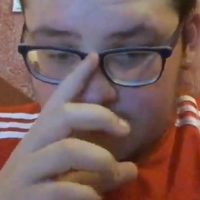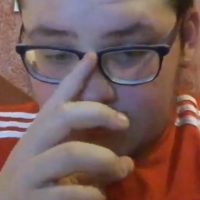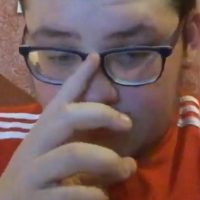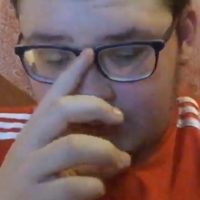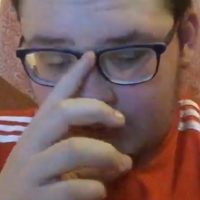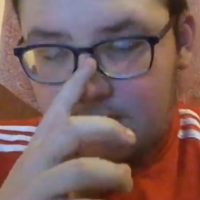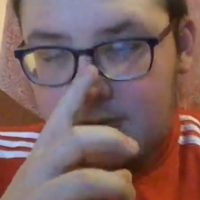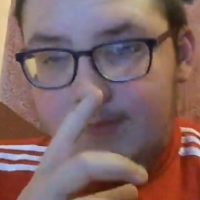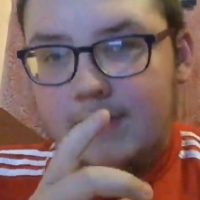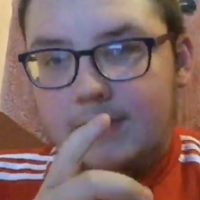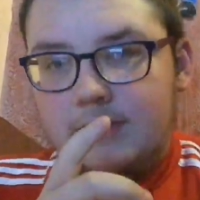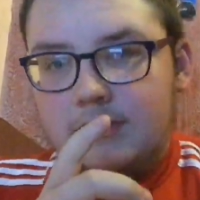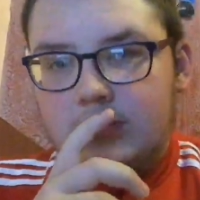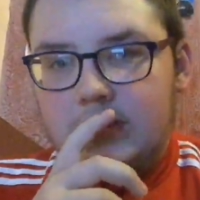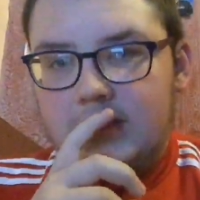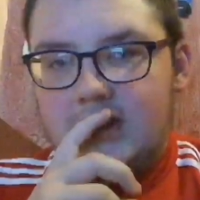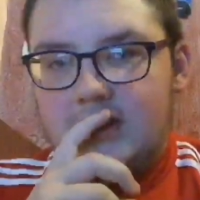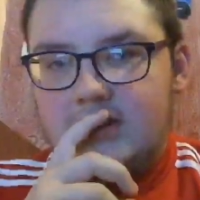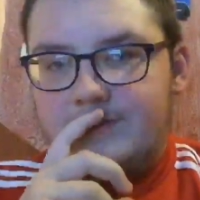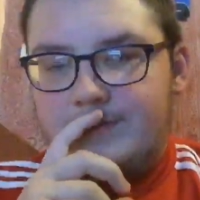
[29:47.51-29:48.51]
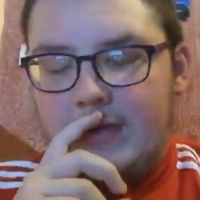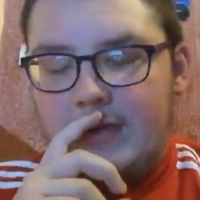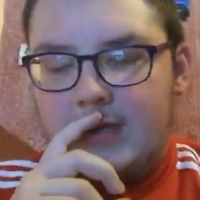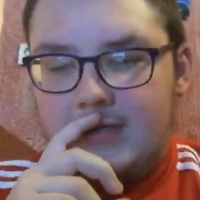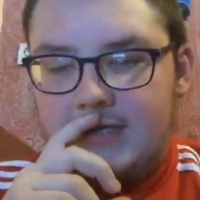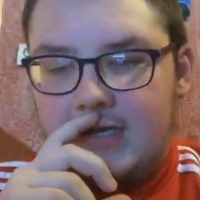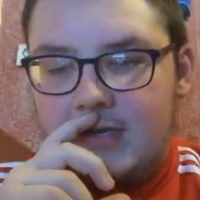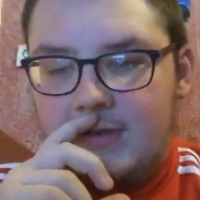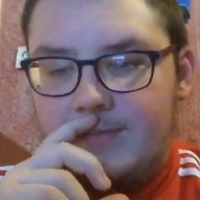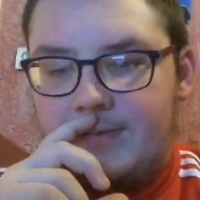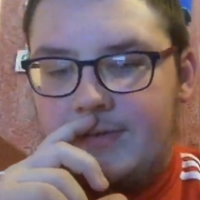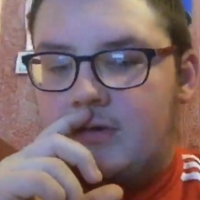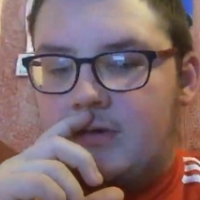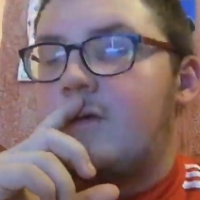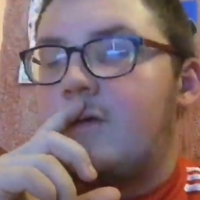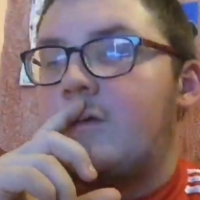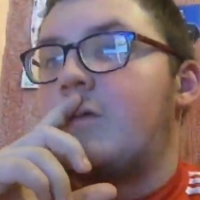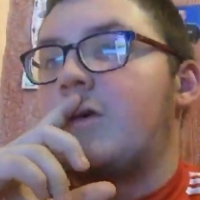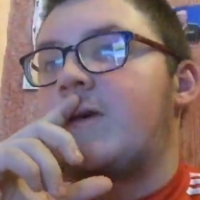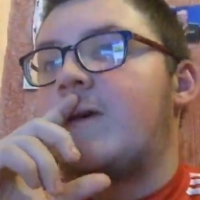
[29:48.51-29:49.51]
Are you on about the one against Burton Albion or
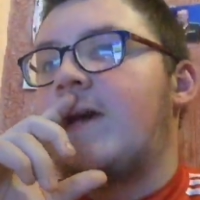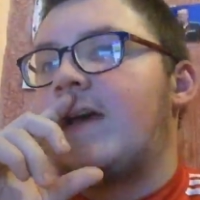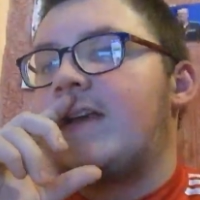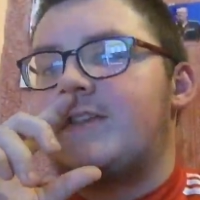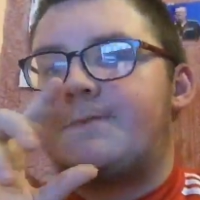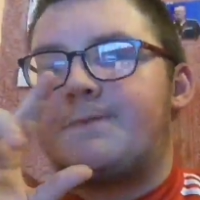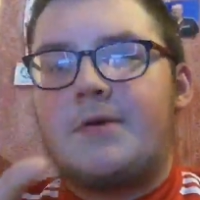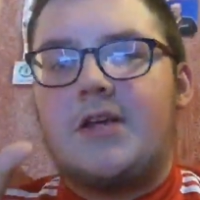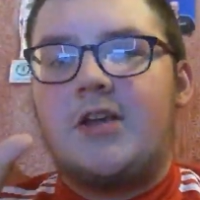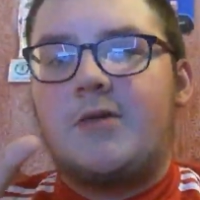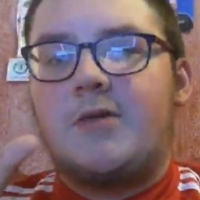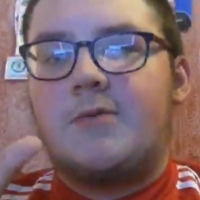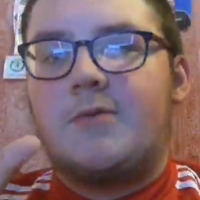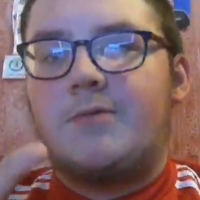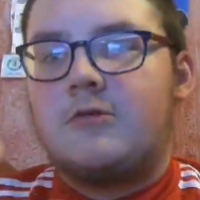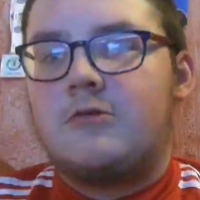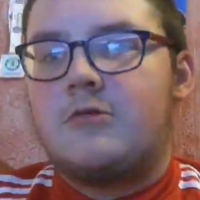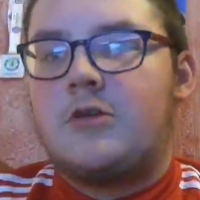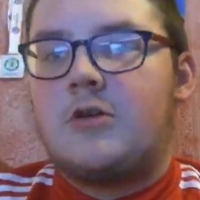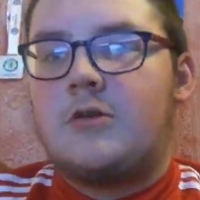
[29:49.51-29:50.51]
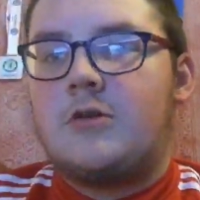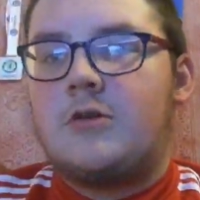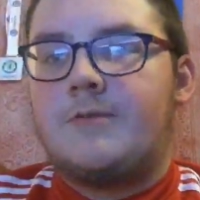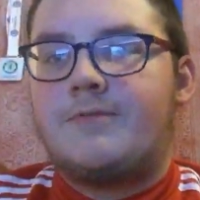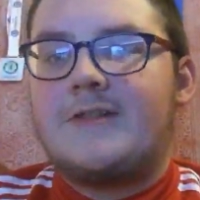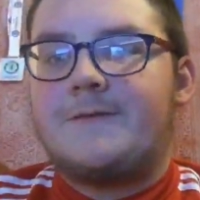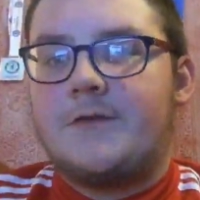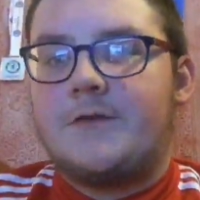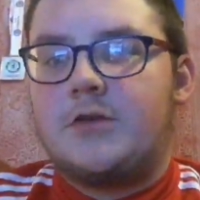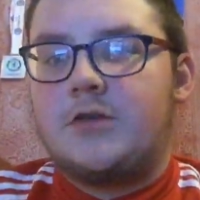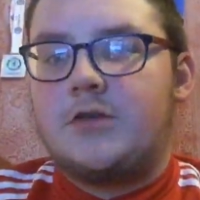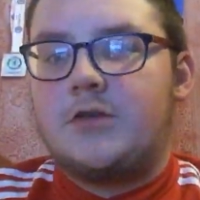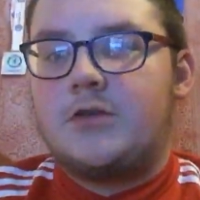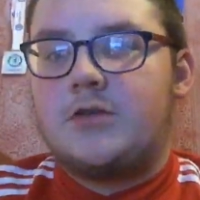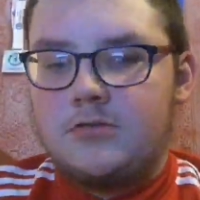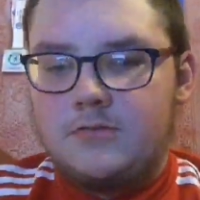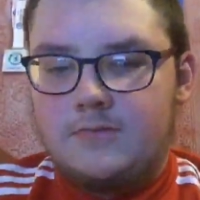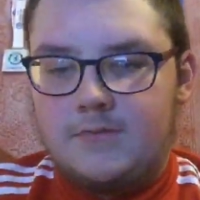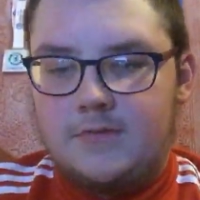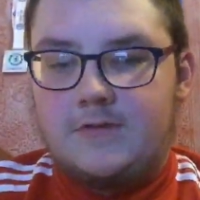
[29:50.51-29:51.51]
the one against Peterborough or Bradford?
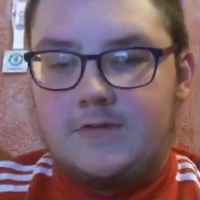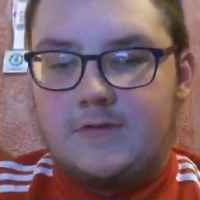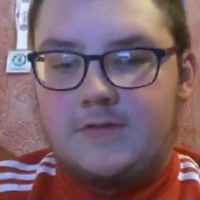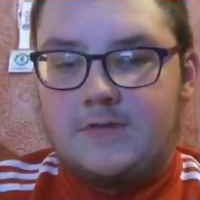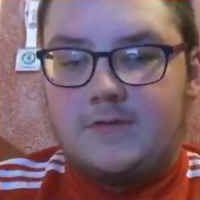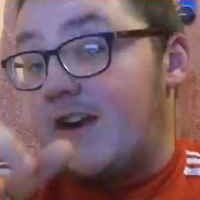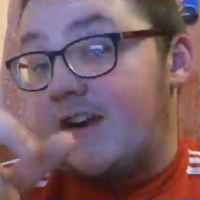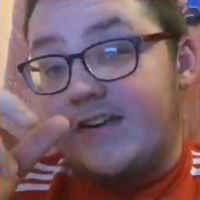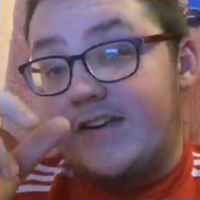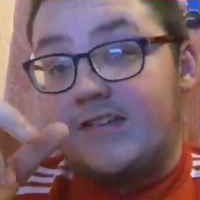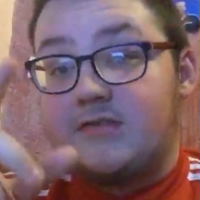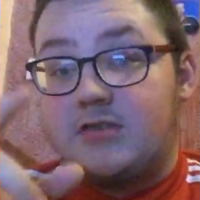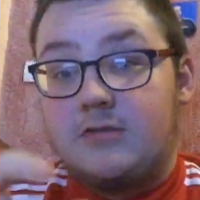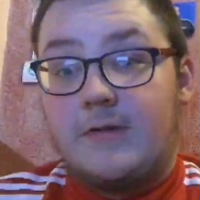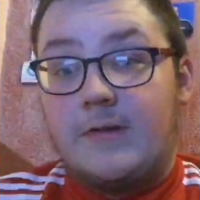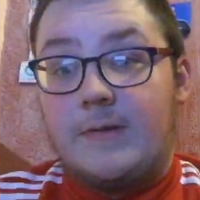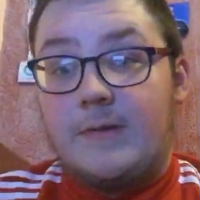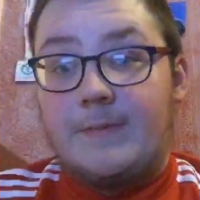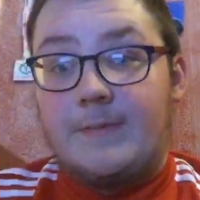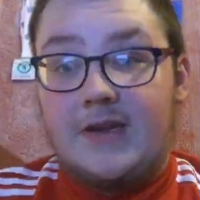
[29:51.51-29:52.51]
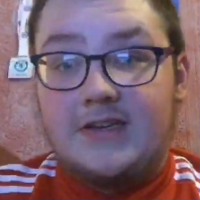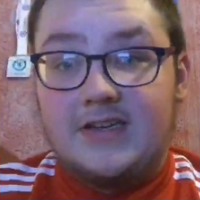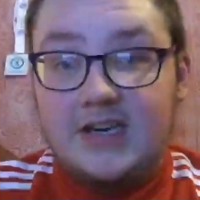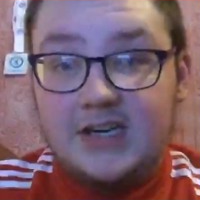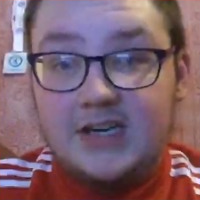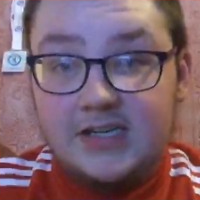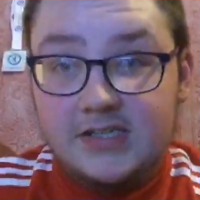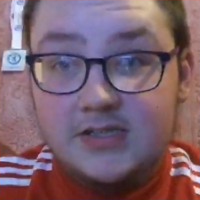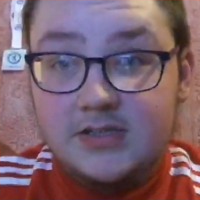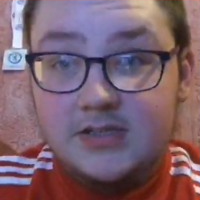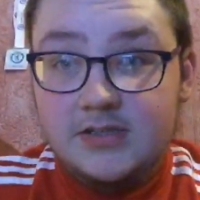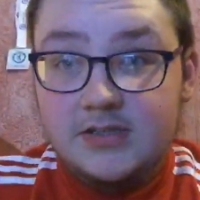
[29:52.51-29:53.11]
Which we find out who we play tonight.